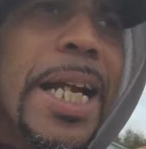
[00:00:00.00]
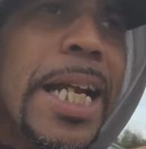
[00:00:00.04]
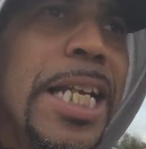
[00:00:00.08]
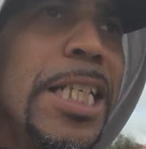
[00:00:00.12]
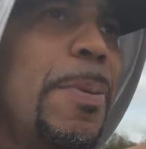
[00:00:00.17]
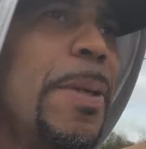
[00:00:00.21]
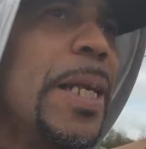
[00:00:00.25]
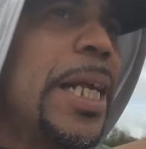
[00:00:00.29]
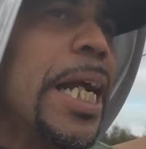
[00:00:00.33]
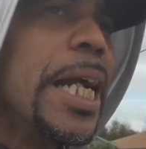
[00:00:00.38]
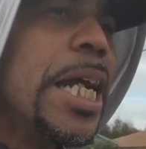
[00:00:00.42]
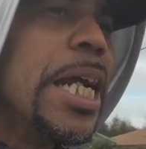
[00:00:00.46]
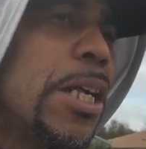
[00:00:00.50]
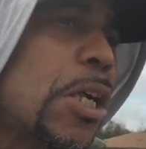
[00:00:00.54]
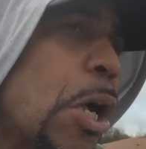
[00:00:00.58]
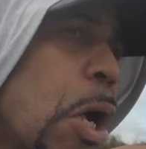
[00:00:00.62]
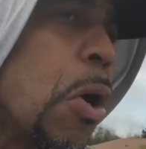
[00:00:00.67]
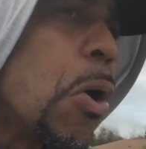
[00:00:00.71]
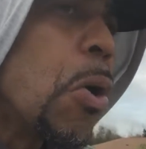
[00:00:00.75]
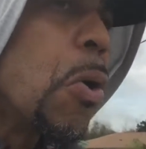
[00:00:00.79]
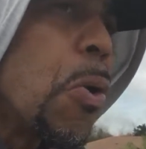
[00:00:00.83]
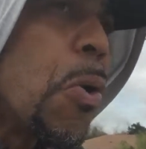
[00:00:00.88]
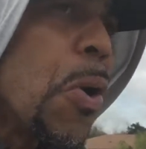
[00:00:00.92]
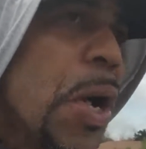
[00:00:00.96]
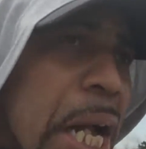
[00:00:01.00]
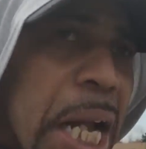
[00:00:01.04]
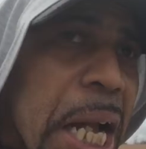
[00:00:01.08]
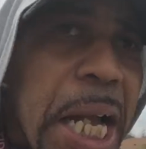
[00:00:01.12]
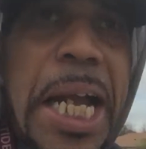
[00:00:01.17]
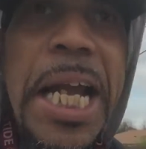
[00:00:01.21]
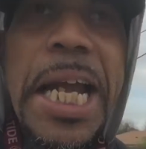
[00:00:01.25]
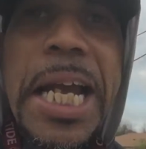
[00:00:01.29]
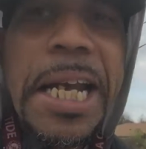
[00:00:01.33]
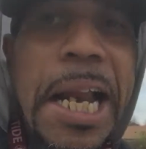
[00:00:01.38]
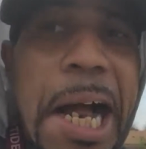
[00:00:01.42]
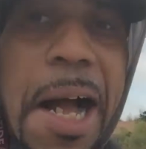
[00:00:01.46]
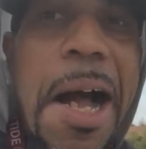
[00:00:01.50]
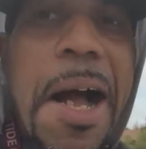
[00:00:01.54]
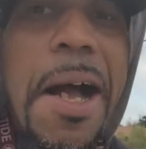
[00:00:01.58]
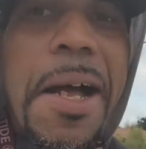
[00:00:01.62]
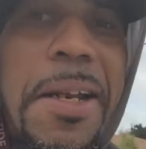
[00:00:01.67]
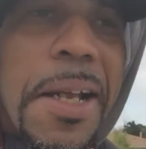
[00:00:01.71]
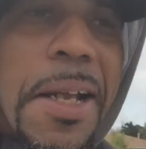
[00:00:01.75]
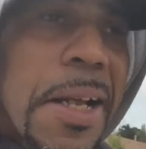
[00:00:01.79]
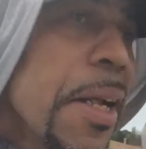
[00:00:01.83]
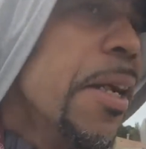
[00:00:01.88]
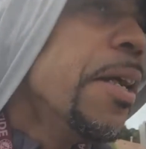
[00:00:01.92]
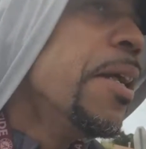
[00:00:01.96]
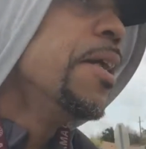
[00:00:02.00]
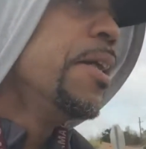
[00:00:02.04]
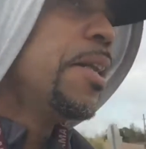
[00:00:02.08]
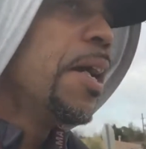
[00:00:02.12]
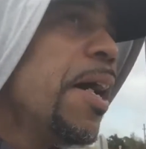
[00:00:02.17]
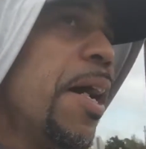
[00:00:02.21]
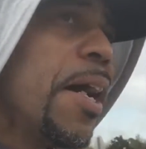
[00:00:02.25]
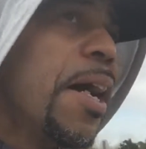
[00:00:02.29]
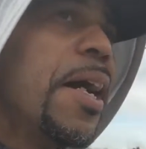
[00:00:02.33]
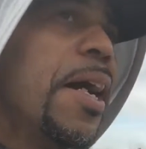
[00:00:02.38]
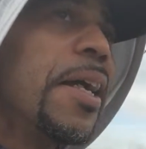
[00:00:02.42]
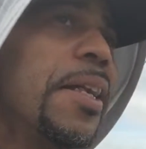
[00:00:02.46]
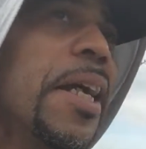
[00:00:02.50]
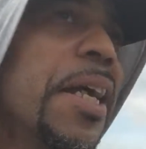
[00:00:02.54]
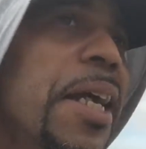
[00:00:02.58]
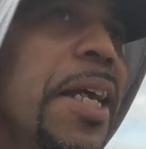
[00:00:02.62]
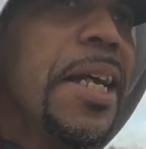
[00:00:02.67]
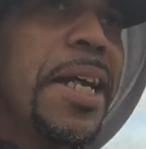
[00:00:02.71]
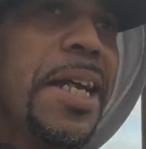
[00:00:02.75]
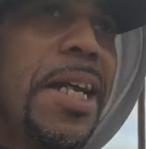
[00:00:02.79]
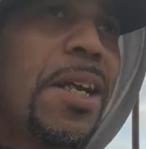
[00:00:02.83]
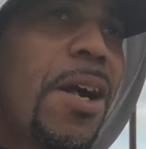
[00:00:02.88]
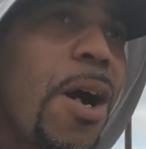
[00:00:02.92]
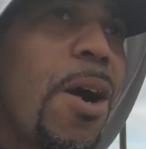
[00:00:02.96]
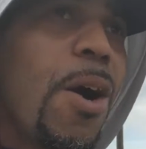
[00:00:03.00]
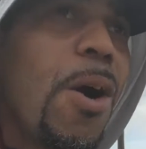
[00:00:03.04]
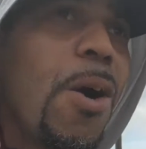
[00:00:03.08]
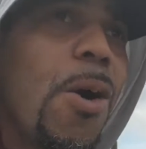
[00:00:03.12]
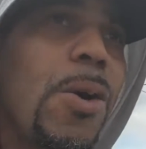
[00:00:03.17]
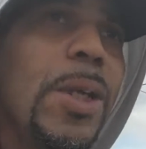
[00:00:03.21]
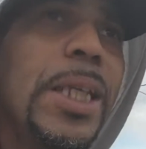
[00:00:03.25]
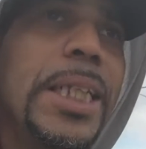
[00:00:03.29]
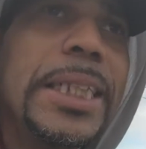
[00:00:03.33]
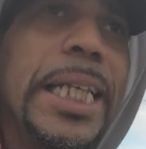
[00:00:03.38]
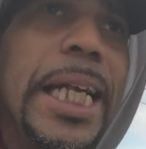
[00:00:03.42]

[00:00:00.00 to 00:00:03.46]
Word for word: it's been getting cold and hot and hot and cold.